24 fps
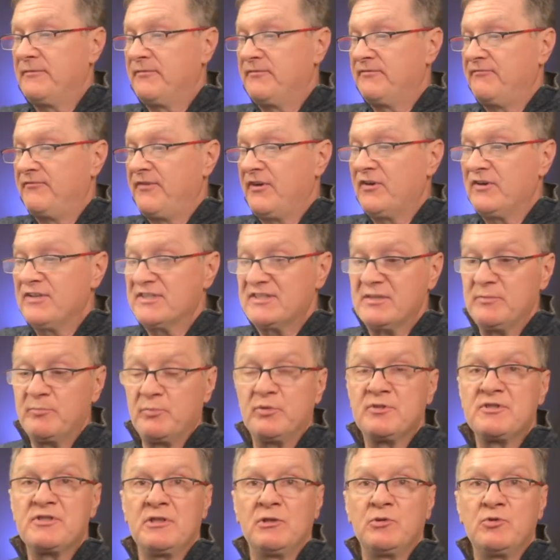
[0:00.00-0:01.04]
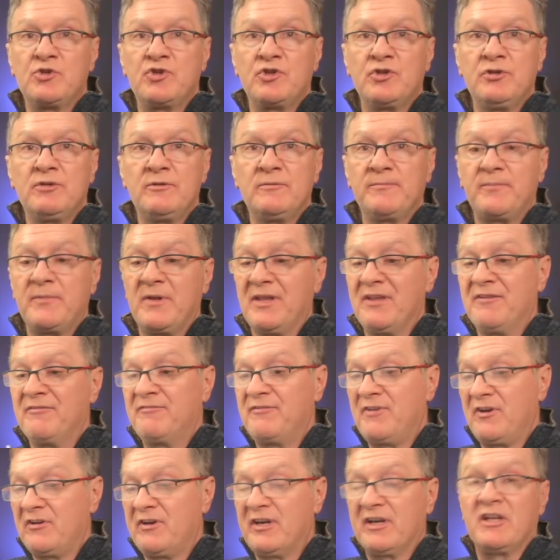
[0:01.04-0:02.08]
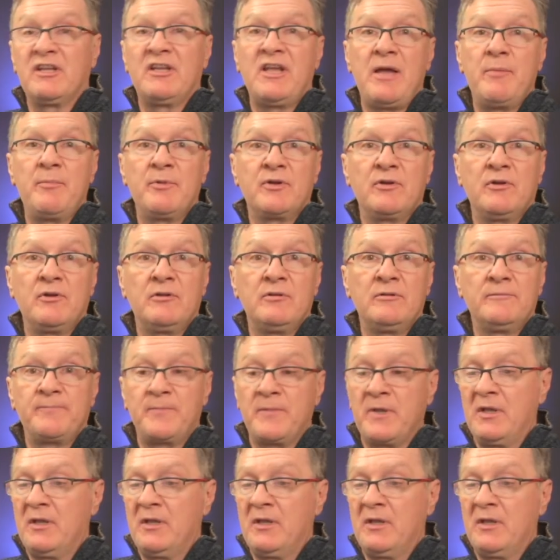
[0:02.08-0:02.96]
Very simple solution, very economical,